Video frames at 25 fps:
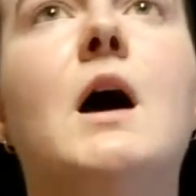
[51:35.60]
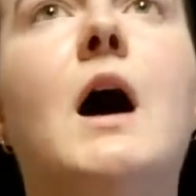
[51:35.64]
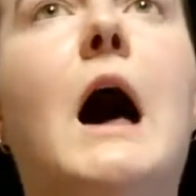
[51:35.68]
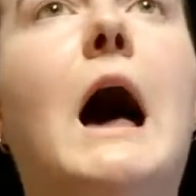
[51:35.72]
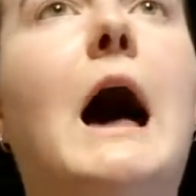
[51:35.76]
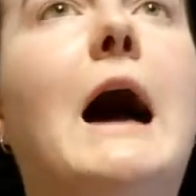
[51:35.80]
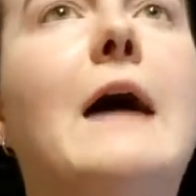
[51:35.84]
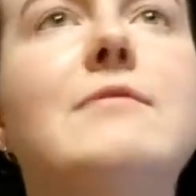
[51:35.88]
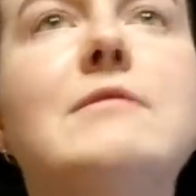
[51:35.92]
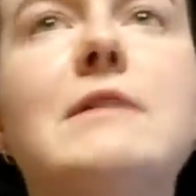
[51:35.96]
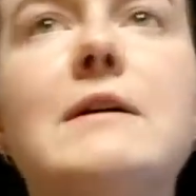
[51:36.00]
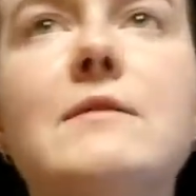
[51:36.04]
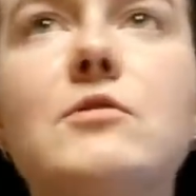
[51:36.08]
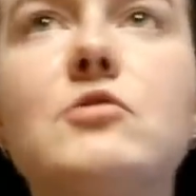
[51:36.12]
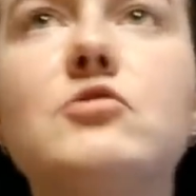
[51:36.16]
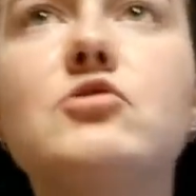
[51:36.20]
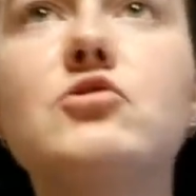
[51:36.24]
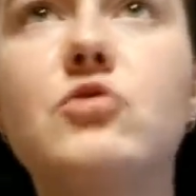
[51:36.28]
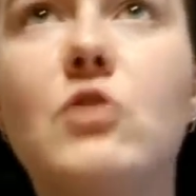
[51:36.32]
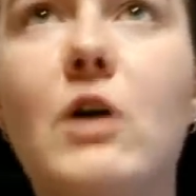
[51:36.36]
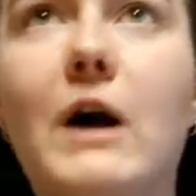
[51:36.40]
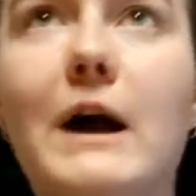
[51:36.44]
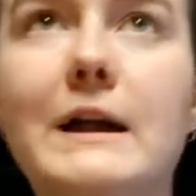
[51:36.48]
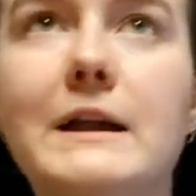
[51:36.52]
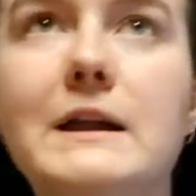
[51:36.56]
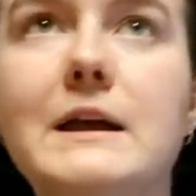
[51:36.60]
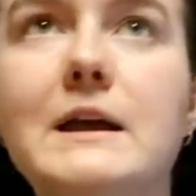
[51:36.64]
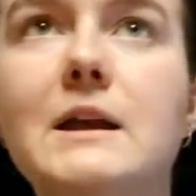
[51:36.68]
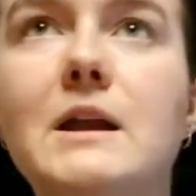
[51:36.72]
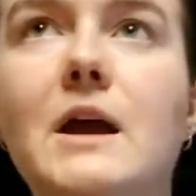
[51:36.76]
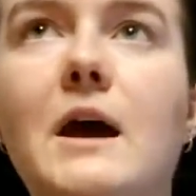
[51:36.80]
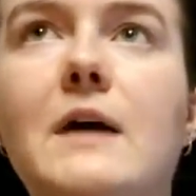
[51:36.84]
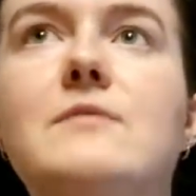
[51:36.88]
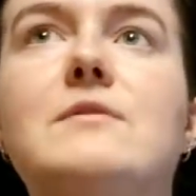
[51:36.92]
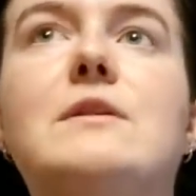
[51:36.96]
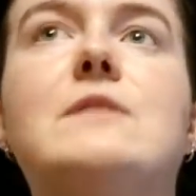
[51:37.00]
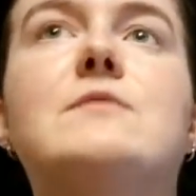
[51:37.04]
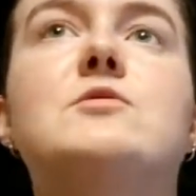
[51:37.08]
I've never tried it.
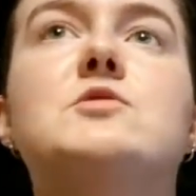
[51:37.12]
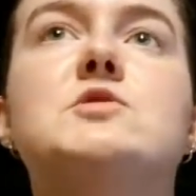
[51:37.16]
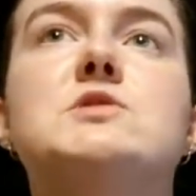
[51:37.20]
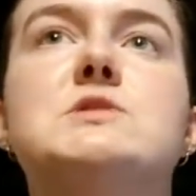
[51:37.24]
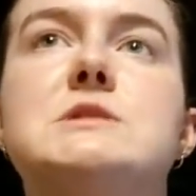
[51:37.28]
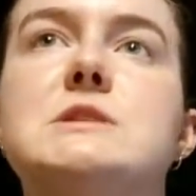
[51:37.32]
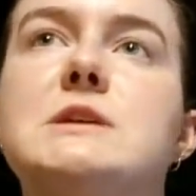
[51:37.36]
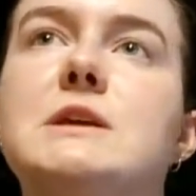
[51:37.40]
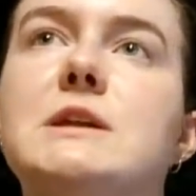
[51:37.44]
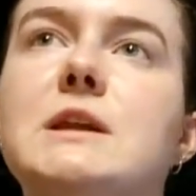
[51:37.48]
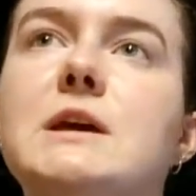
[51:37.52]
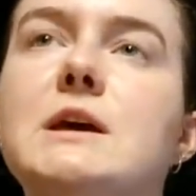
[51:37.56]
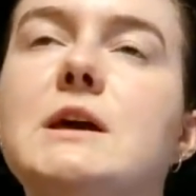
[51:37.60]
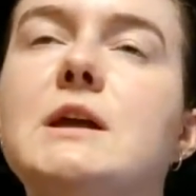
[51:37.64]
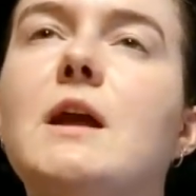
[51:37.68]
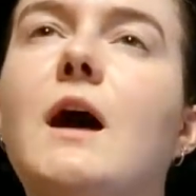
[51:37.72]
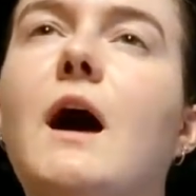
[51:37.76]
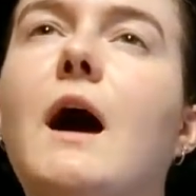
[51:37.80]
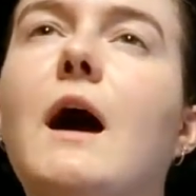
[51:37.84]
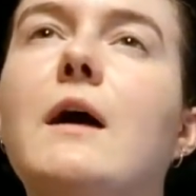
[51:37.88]
I've never seen it.